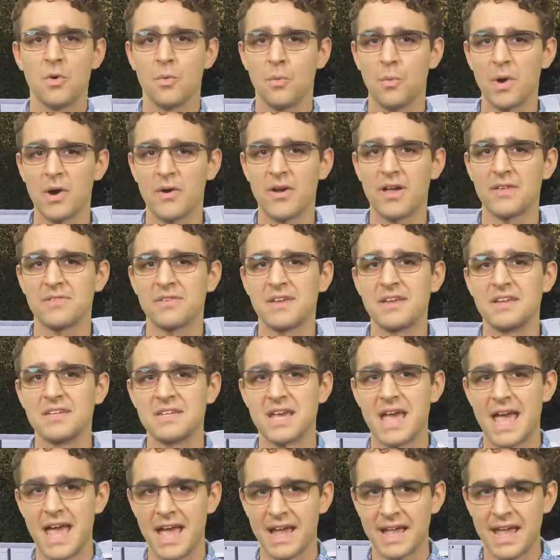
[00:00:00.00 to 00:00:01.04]
Whereas a
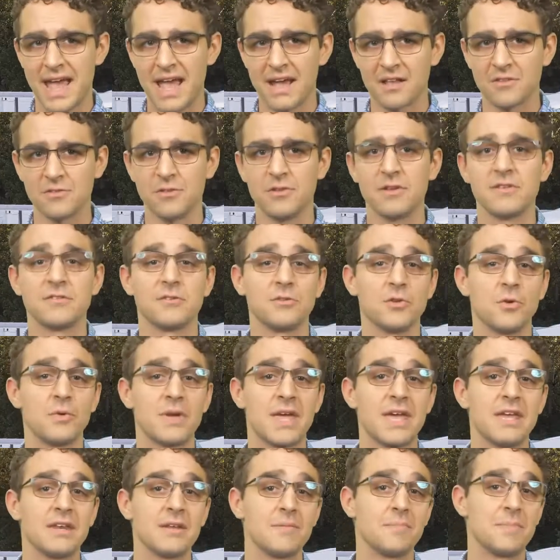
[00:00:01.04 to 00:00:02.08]
tag axle is
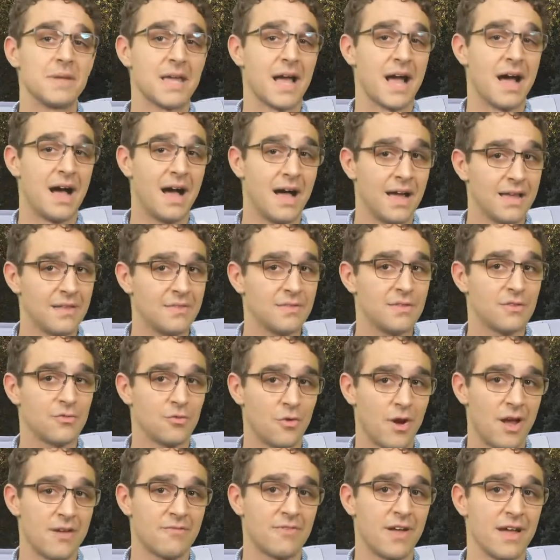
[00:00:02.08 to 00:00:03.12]
located behind the
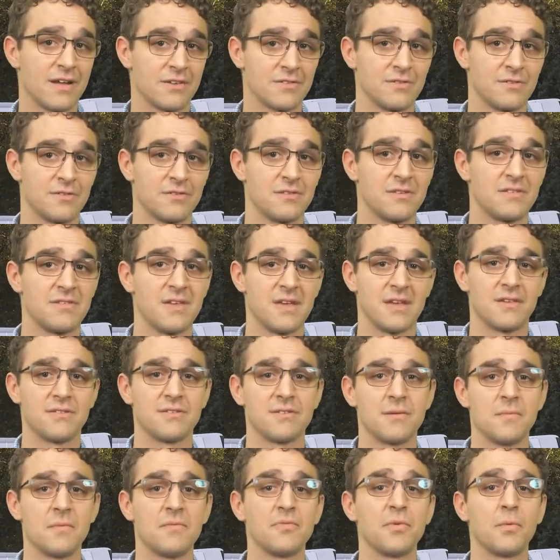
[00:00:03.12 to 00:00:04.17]
drive axles to take
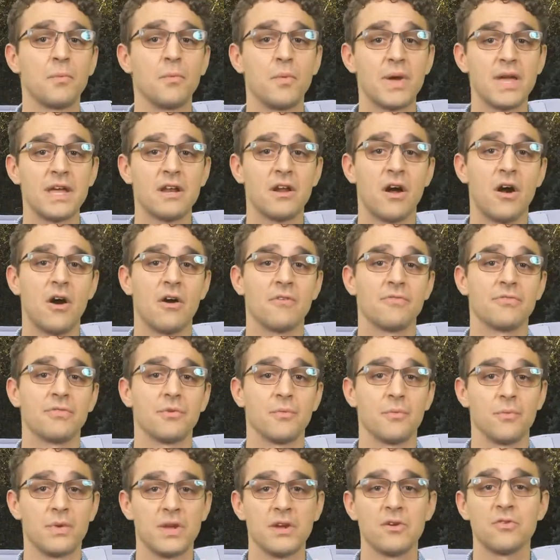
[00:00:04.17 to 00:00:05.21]
some of the weight off
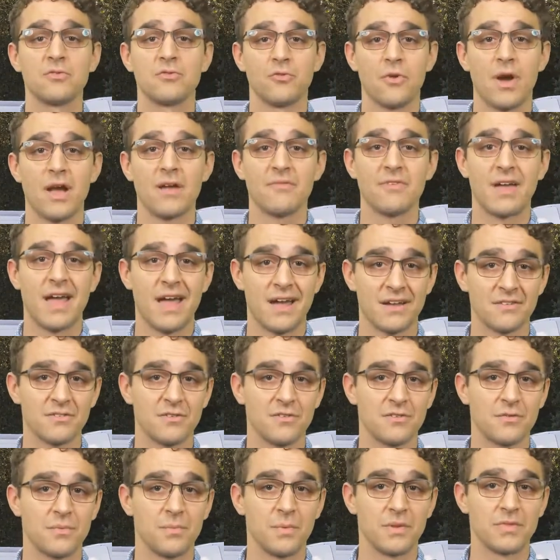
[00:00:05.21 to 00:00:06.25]
the rear drive
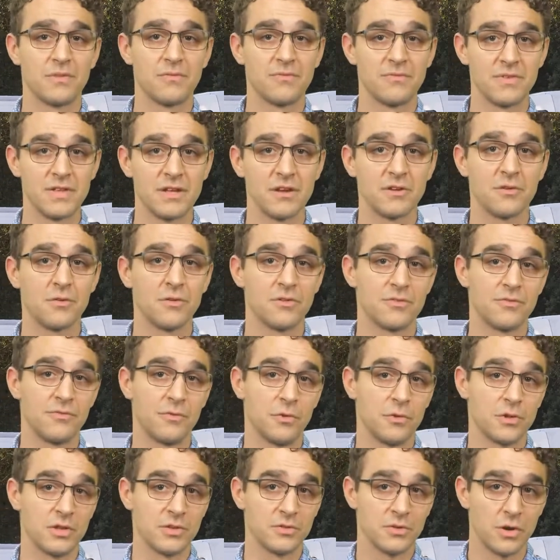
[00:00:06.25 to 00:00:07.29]
axles when the vehicle is
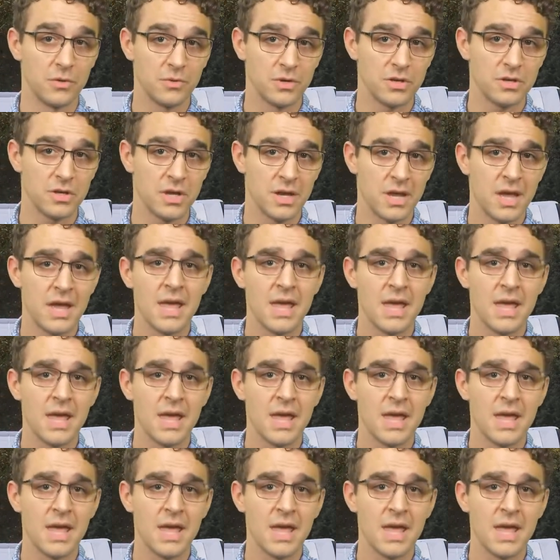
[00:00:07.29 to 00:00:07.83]
fully loaded,